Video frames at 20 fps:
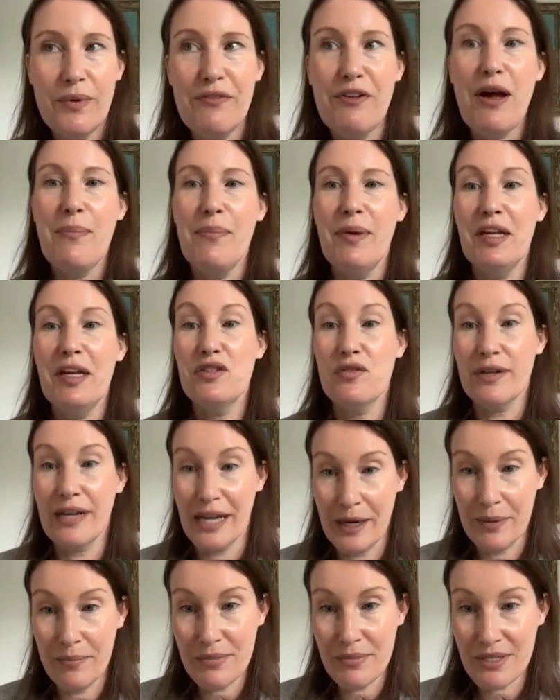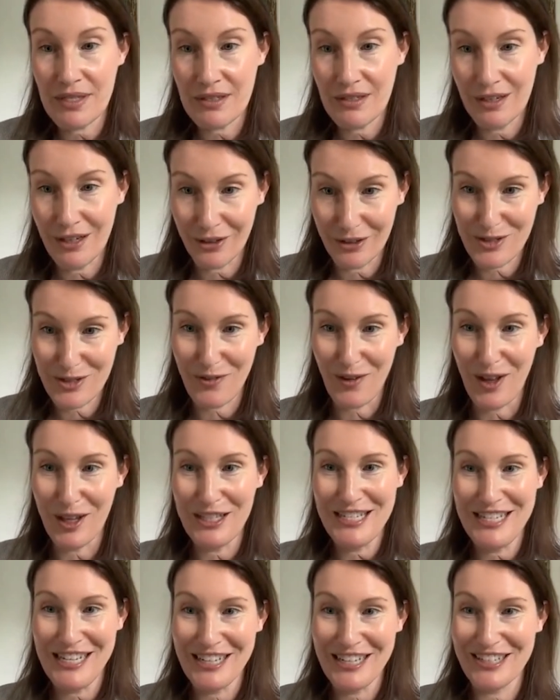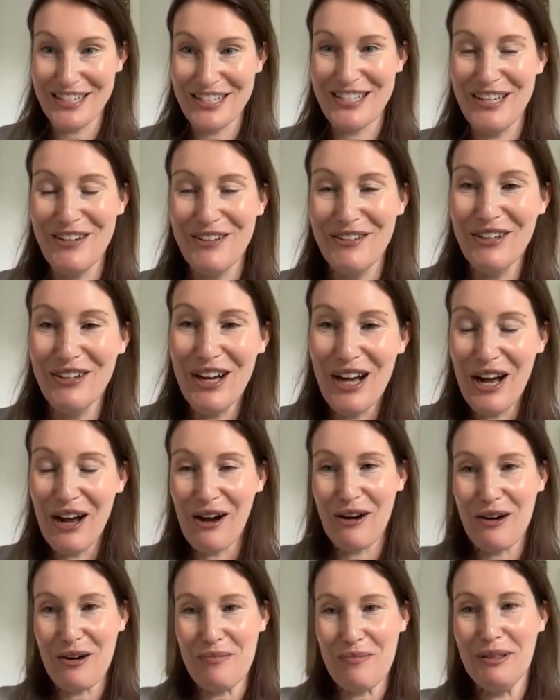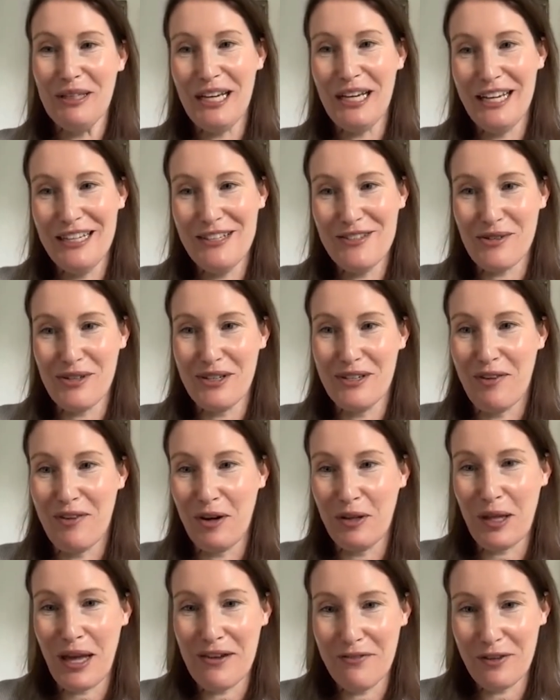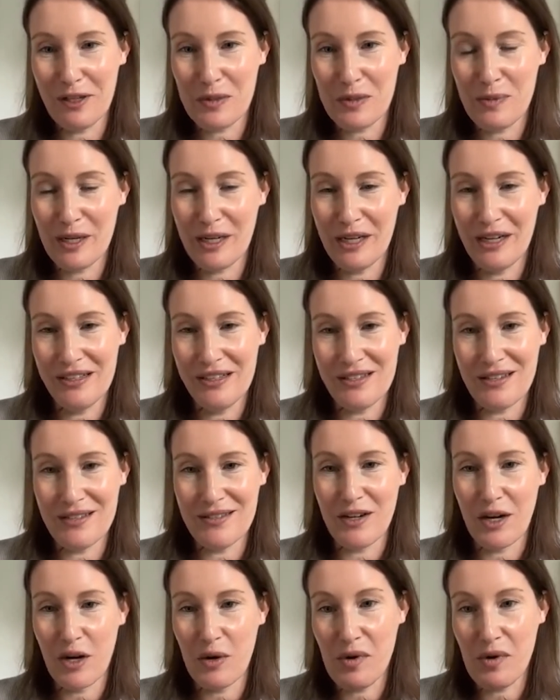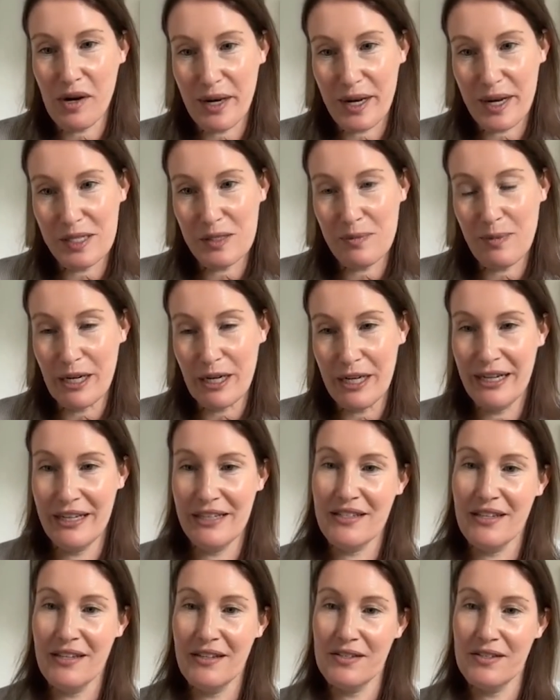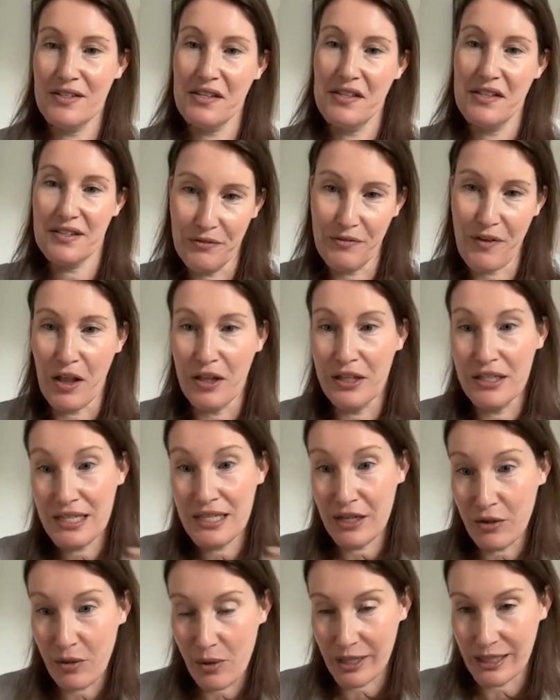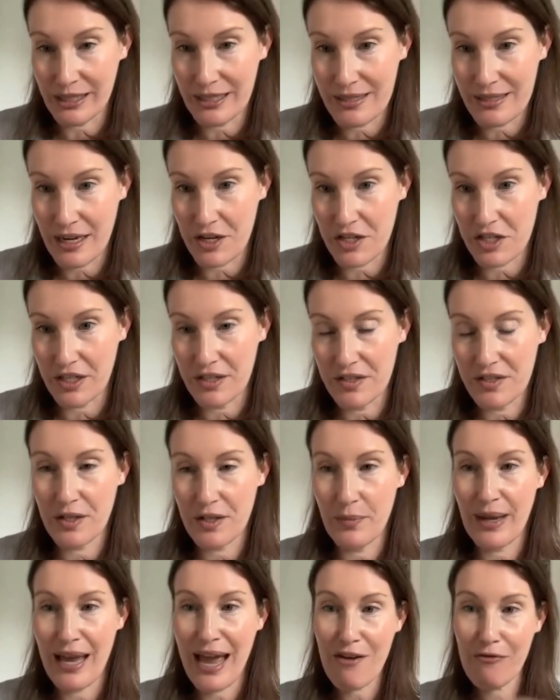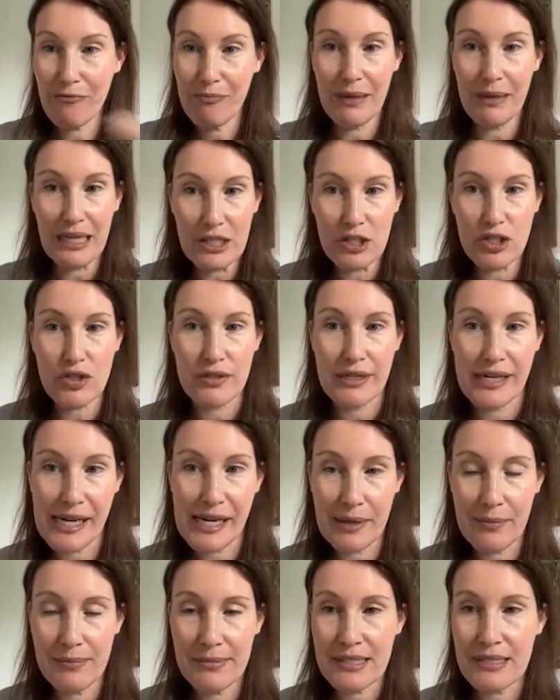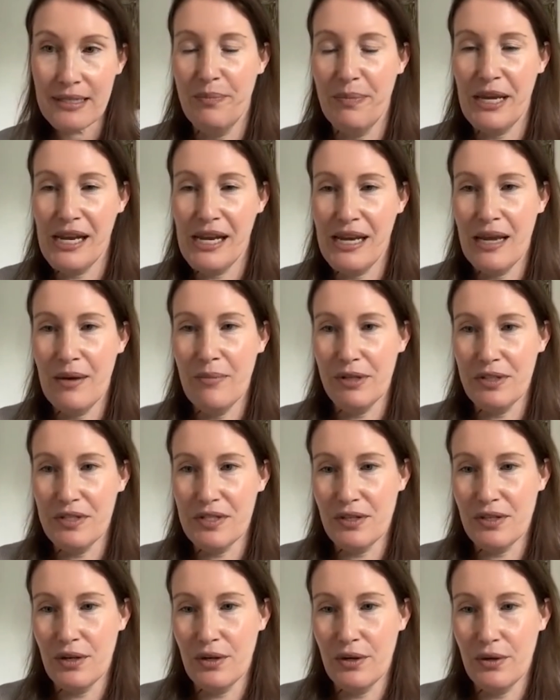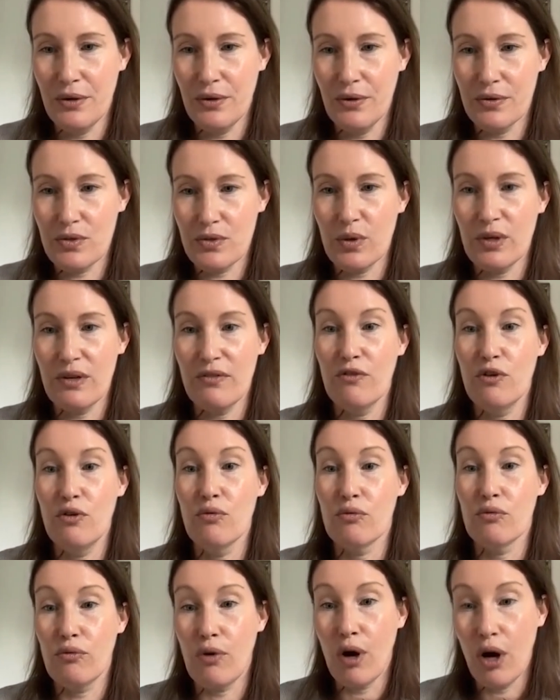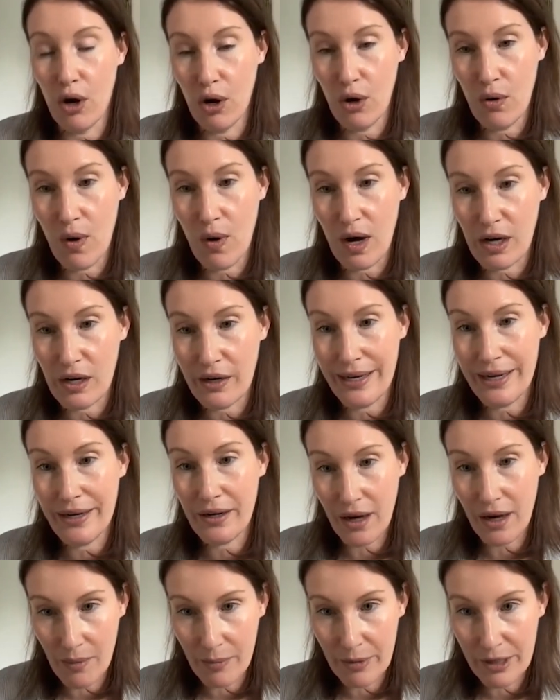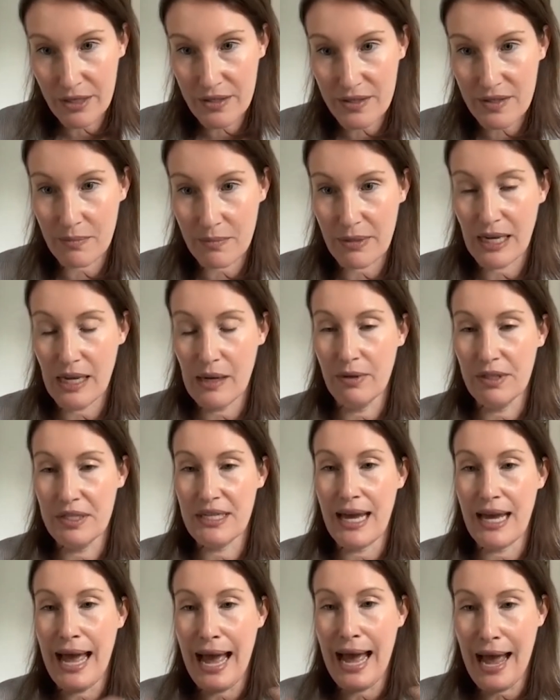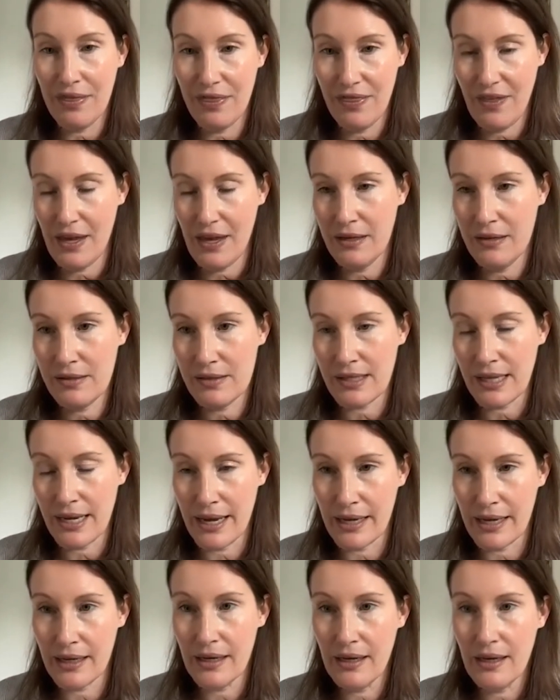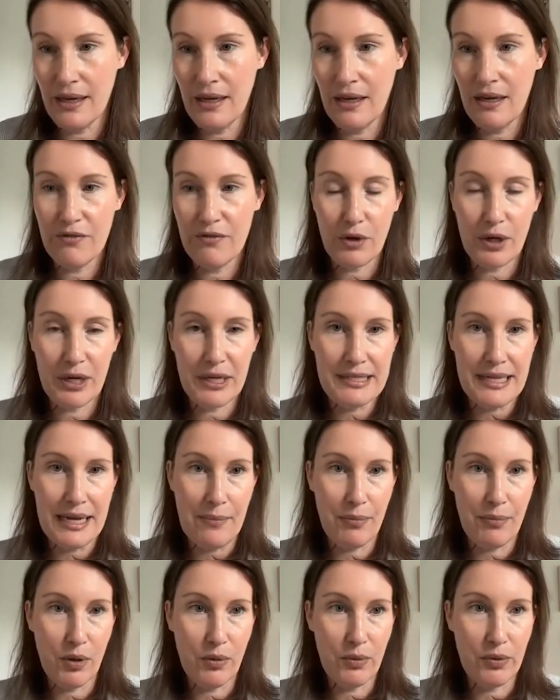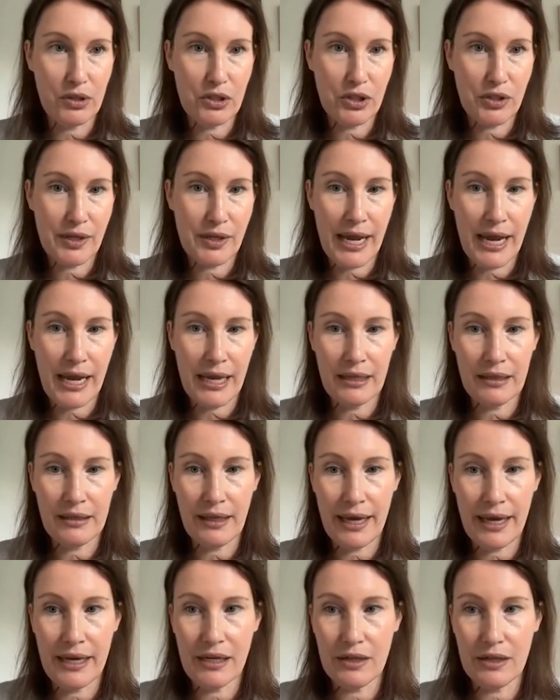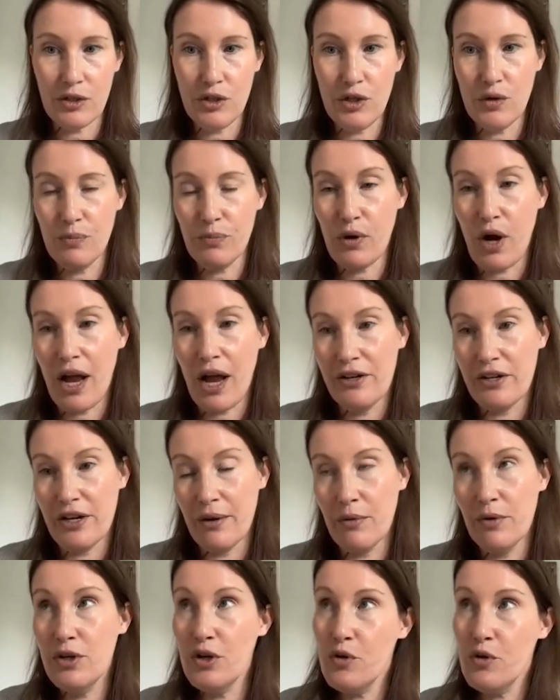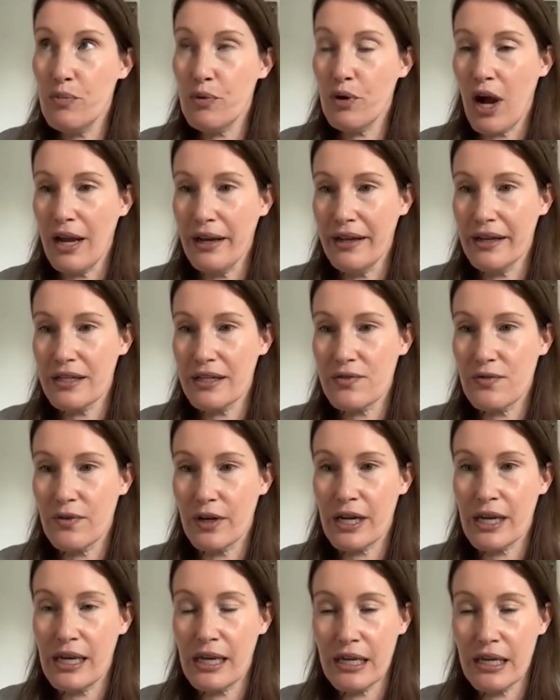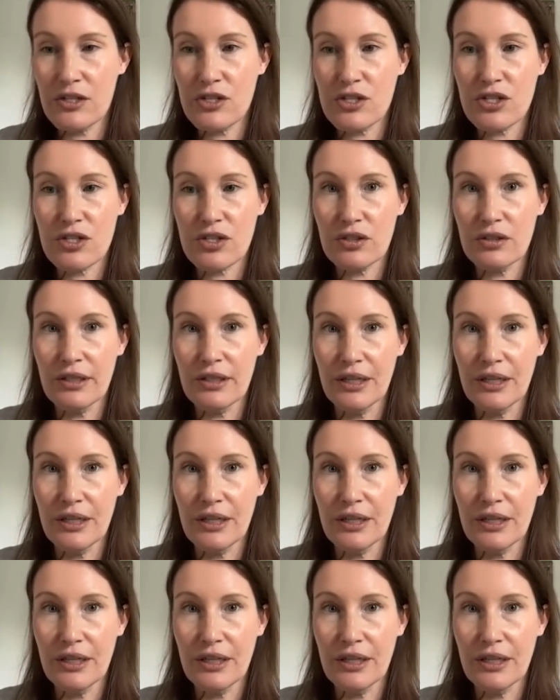got big dreams, as volunteers who are applying sort of our life experiences and our work experiences to this volunteer organization. So we have big dreams, being able to sort of grow our e-commerce and be able to add things like, for example, we'll create like new products for each